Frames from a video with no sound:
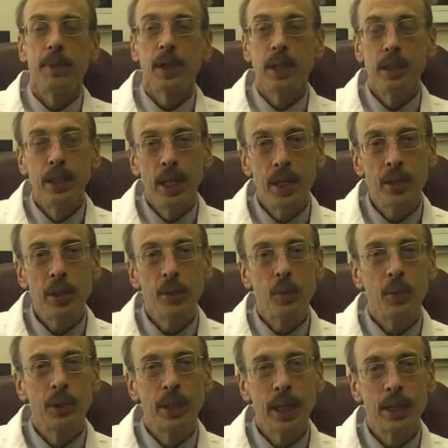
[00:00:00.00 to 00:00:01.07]
condition
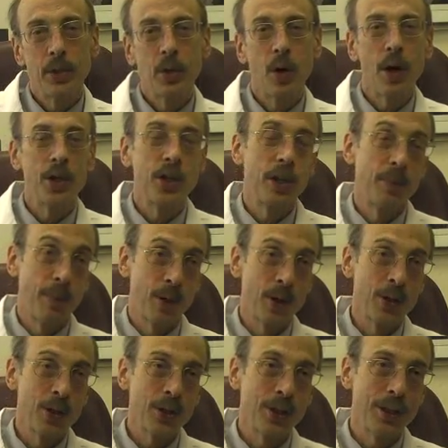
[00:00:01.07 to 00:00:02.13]
will take charge of the
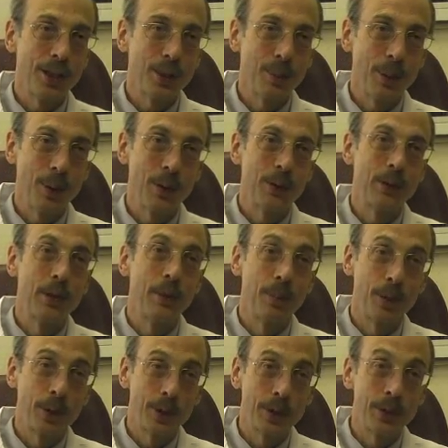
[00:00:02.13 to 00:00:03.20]
person as opposed to the
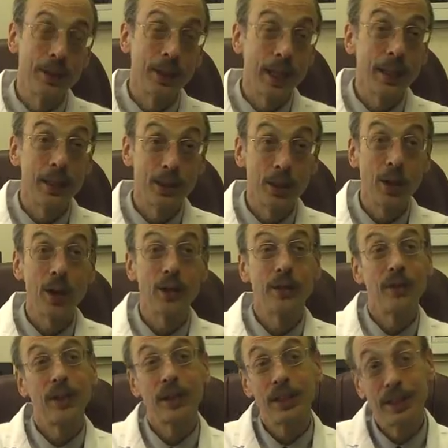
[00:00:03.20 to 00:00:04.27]
person taking charge
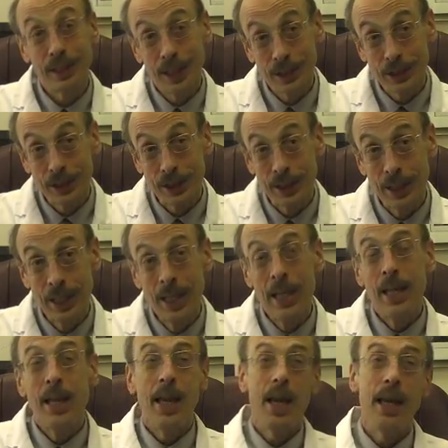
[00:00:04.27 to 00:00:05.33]
of the condition.
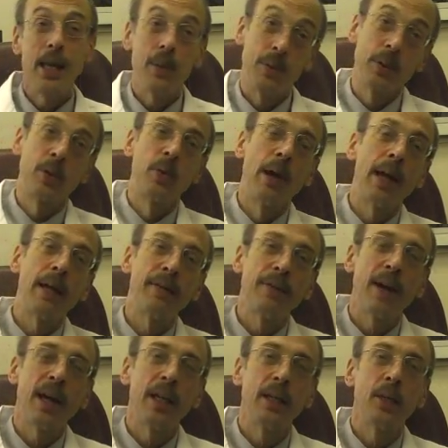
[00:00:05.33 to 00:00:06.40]
And it was
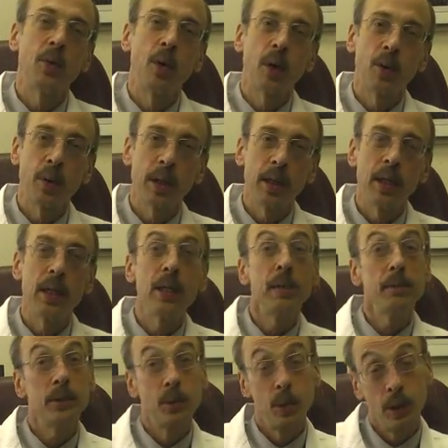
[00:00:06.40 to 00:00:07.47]
gratifying to work with
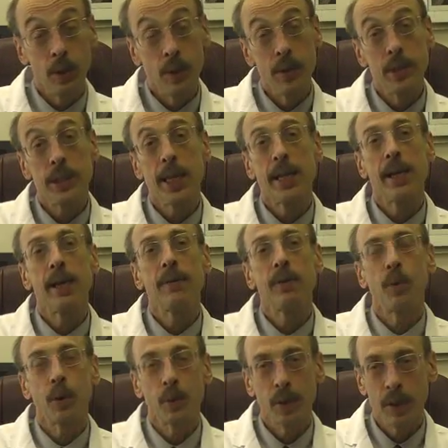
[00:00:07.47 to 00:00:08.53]
him, to work with the staff,
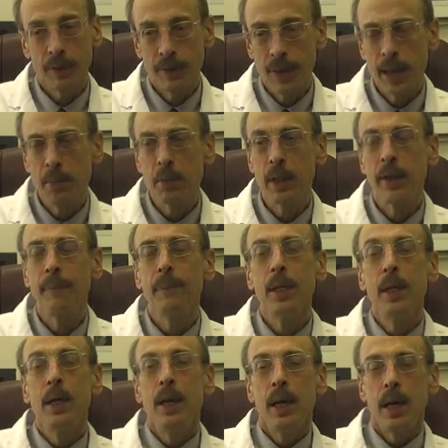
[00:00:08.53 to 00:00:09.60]
work with the family,
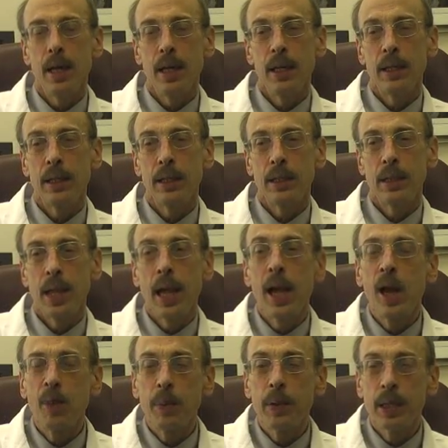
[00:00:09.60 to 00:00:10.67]
to
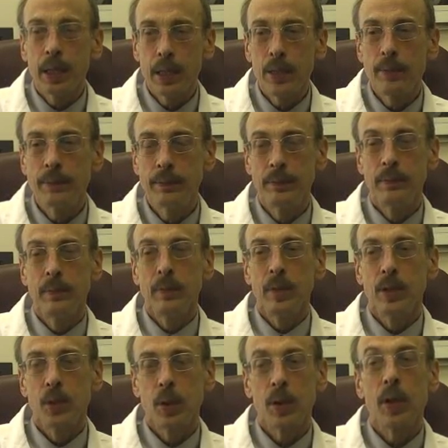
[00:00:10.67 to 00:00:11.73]
help him
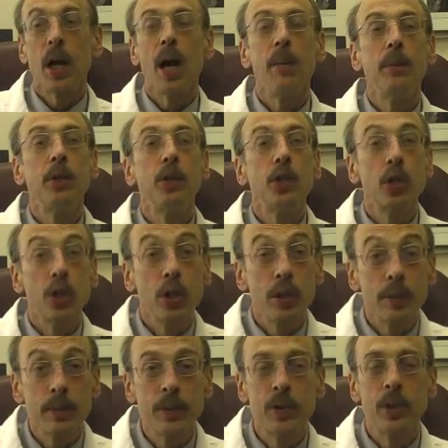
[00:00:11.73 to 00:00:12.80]
sort of come to
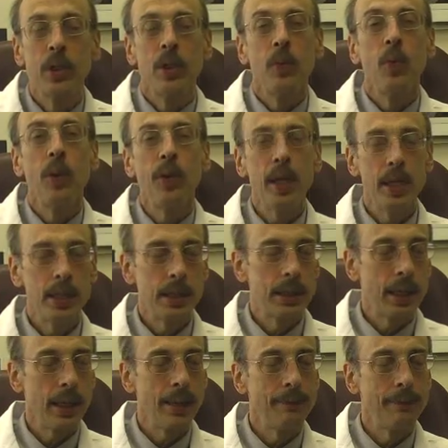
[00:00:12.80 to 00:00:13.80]
terms with his